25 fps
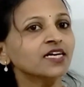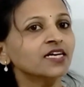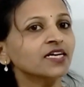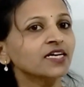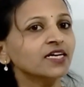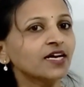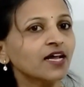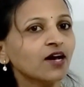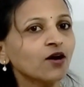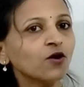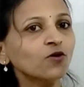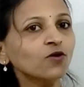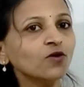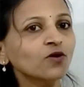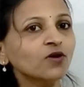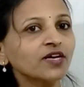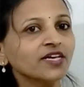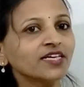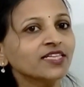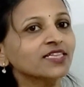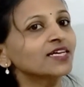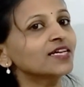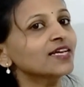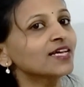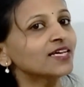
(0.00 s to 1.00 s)
Now
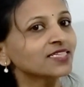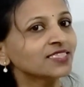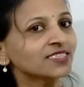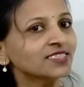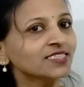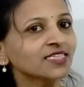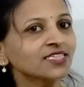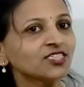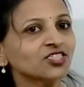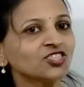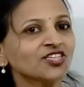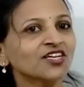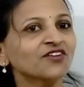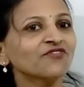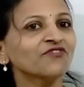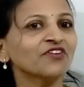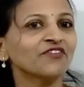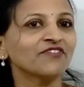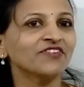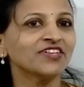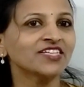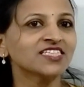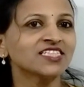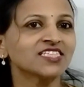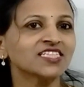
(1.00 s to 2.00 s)
in the next session we
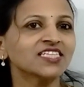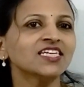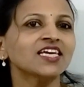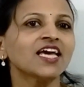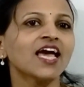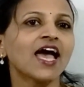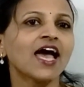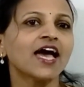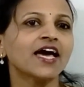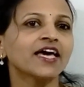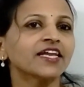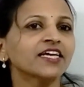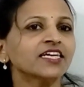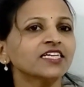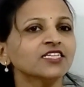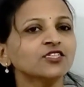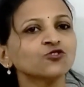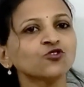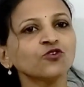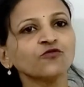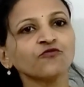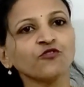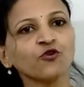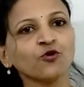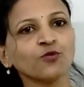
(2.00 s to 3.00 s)
will see arrays
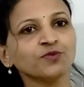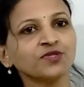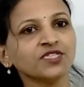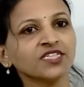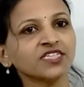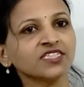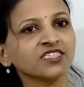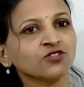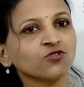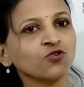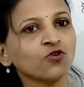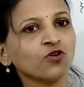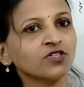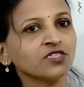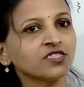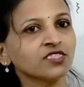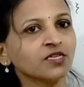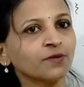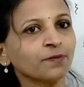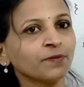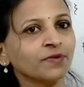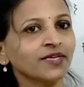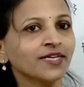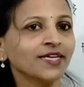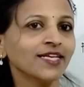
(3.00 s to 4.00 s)
of objects
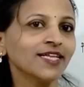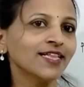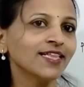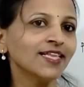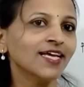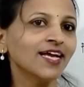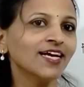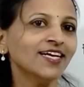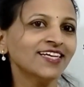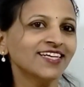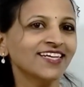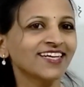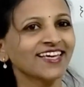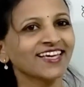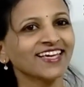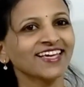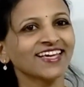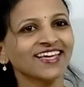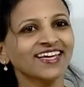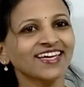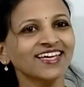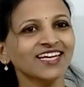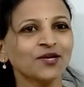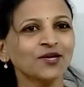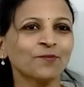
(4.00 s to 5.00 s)
concept. Till then, take
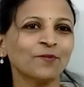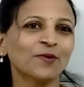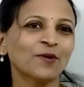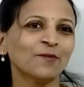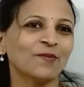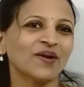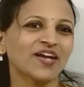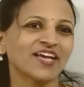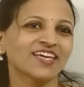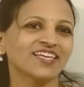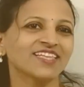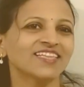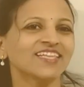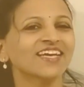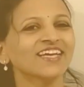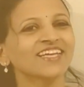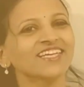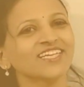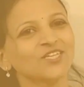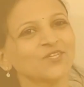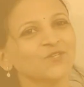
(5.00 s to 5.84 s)
care. Bye bye. Thank